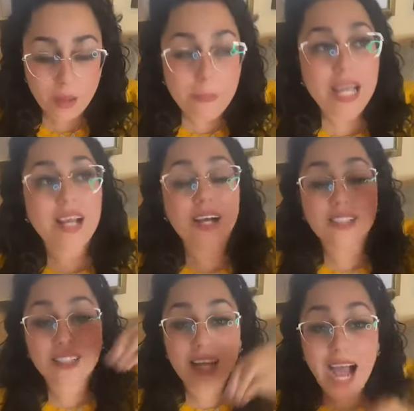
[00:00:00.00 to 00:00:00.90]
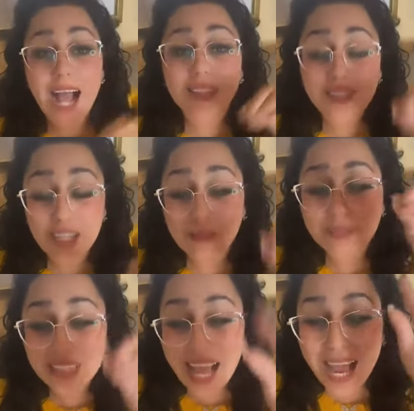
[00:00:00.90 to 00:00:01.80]
Because God
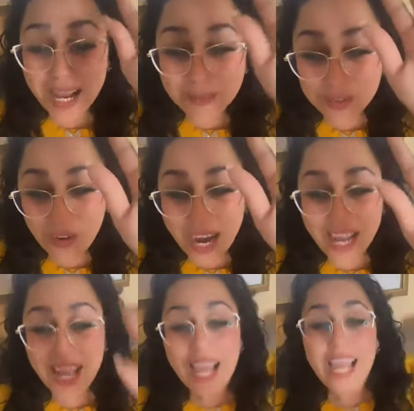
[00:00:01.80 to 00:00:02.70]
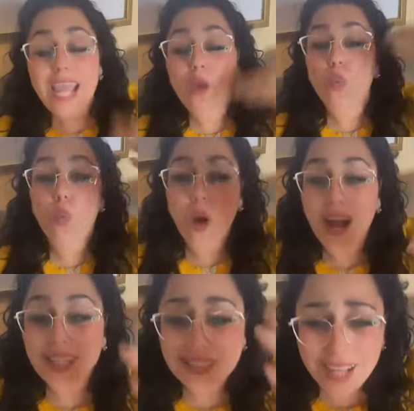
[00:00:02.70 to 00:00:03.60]
sometimes, right, he
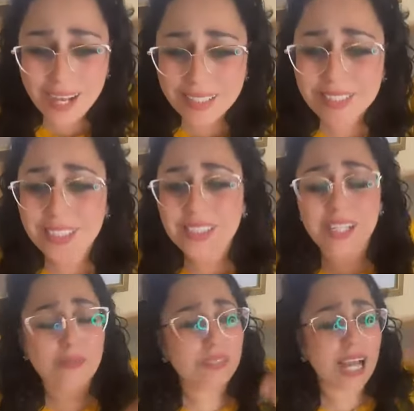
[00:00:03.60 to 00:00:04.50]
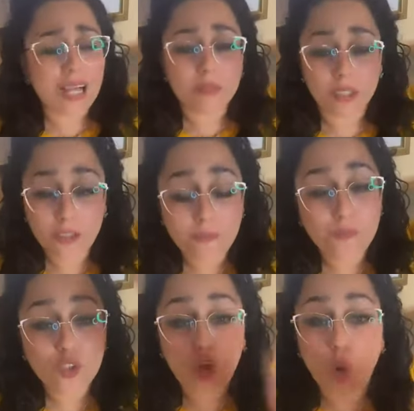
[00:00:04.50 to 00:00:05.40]
wants us to sometimes
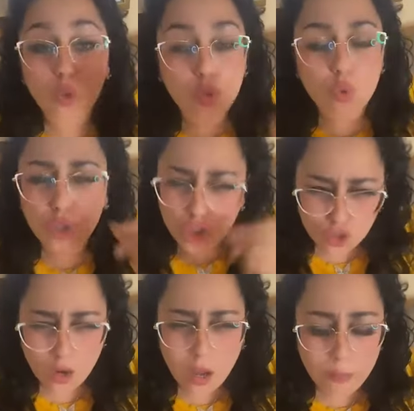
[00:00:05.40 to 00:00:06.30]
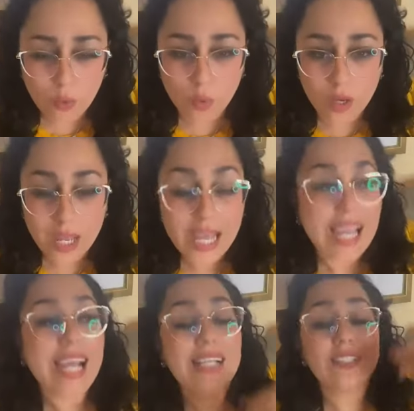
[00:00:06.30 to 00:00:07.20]
go through the trouble.
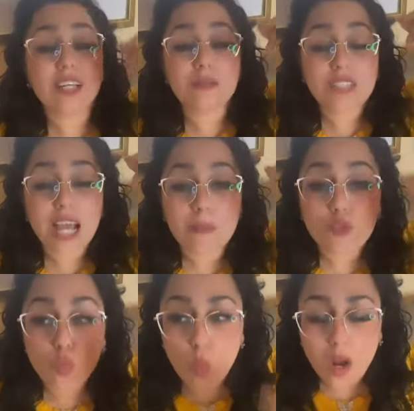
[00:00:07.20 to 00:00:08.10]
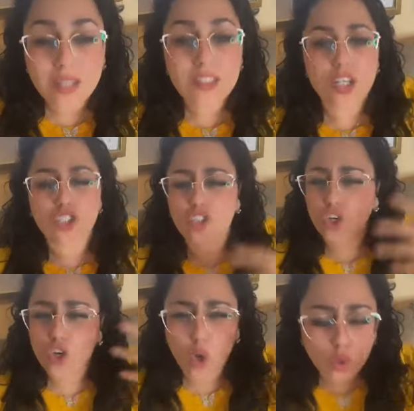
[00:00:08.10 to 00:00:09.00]
He sometimes wants us to
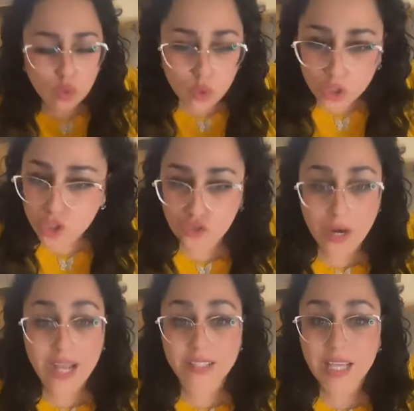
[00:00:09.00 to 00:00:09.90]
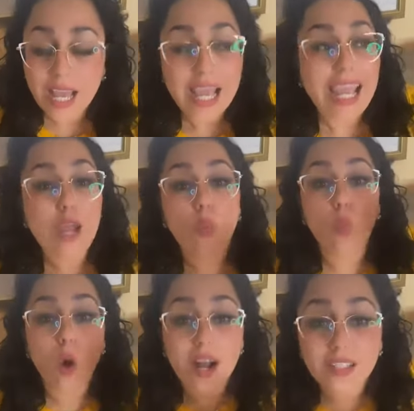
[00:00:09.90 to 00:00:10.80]
go through the stress. He
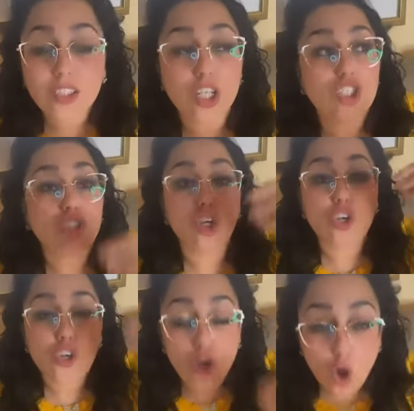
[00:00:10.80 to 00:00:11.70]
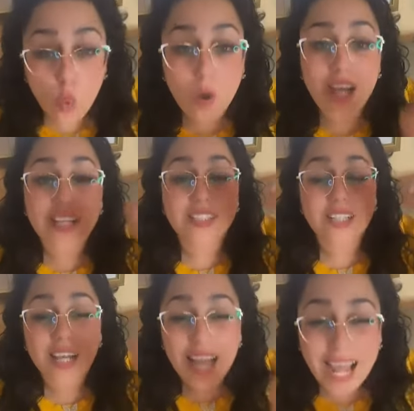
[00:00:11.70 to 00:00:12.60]
wants us to know what it's
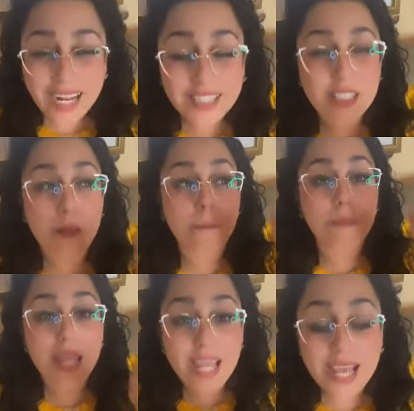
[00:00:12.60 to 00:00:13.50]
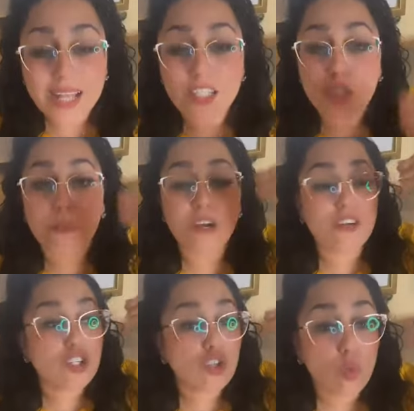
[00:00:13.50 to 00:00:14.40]
like to be in
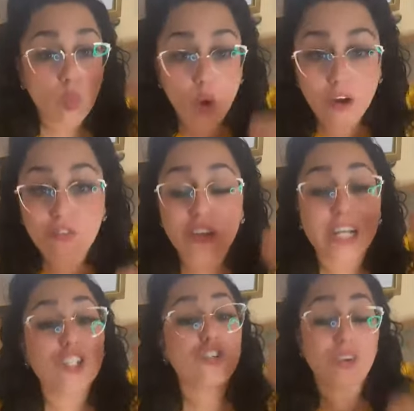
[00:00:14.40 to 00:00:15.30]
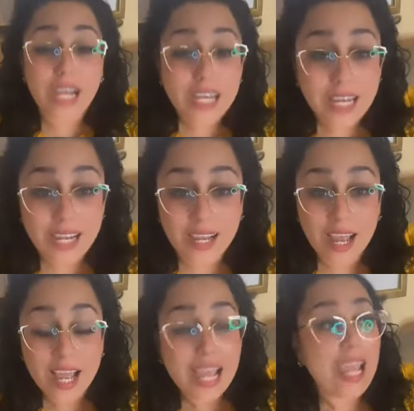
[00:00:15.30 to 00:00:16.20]
spiritual warfare training.
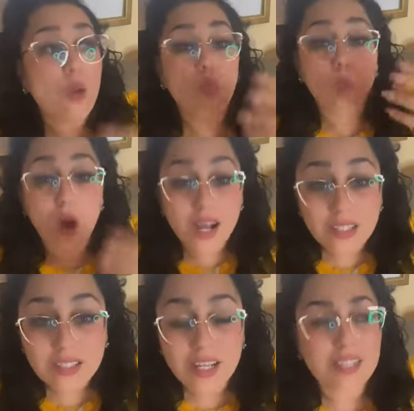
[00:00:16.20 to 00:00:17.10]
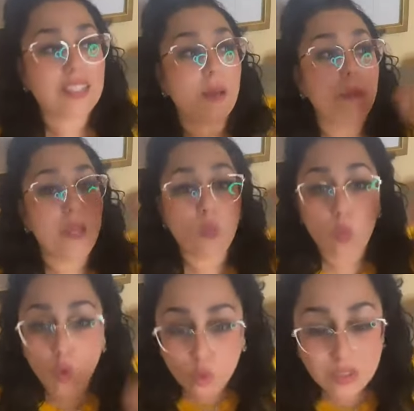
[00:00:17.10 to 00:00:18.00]
He wants us to be
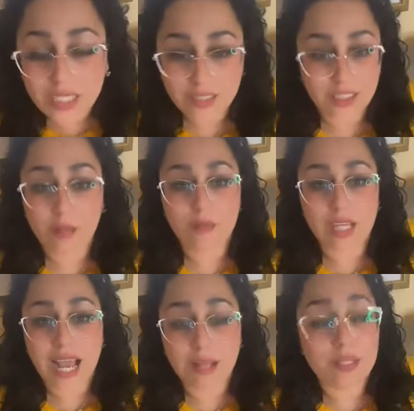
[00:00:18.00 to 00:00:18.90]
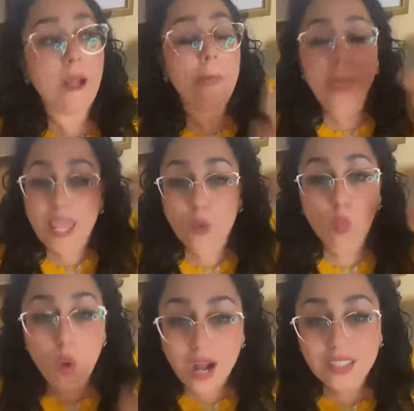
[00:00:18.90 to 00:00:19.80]
wounded sometimes. He
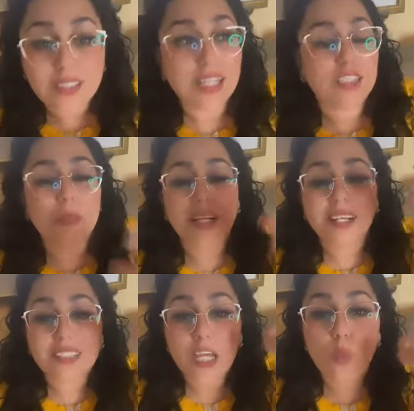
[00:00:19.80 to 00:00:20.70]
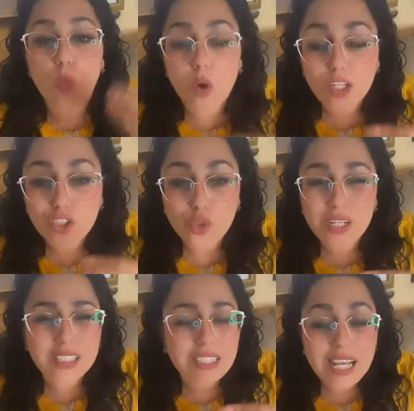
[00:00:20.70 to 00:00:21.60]
wants us because he wants you
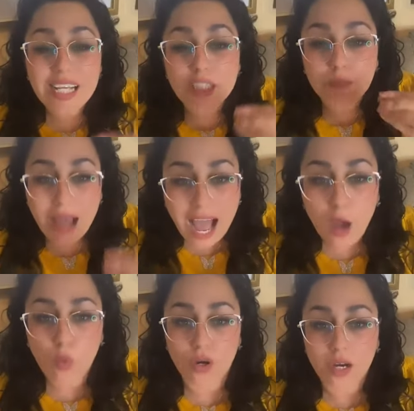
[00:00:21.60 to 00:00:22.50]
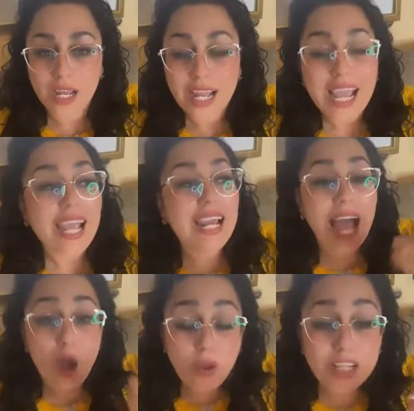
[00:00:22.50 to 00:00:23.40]
to see his power and
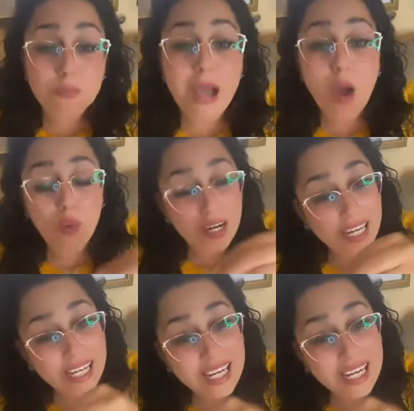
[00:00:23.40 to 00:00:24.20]
how his power